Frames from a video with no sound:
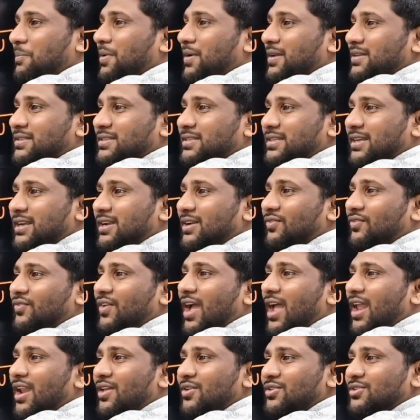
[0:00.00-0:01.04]
Present
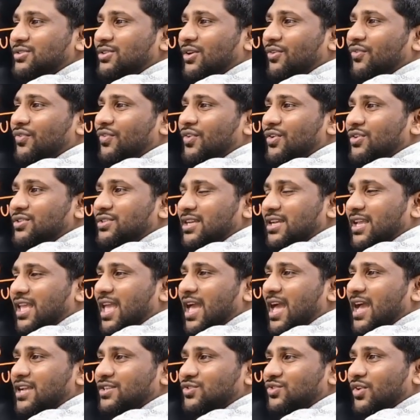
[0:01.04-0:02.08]
values of future
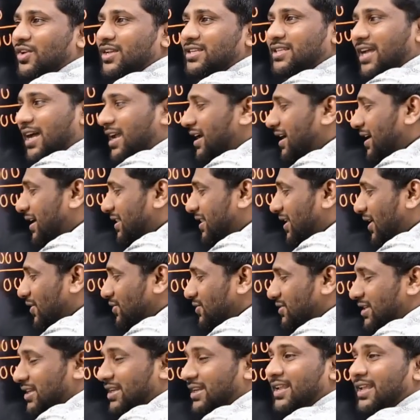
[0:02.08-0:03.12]
cash flow is
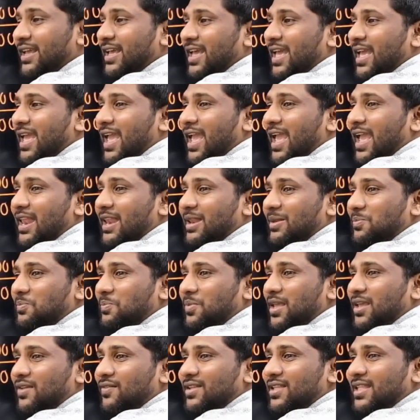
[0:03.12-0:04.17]
100,000.
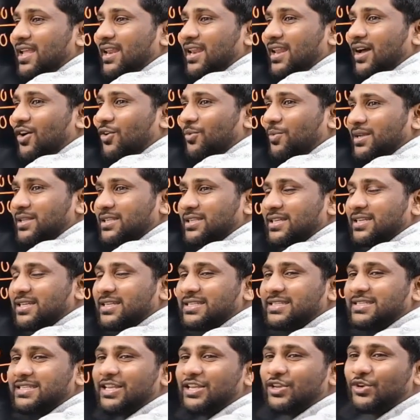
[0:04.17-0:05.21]
NPV then how
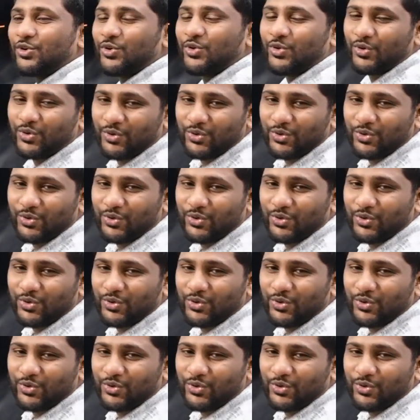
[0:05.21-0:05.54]
much?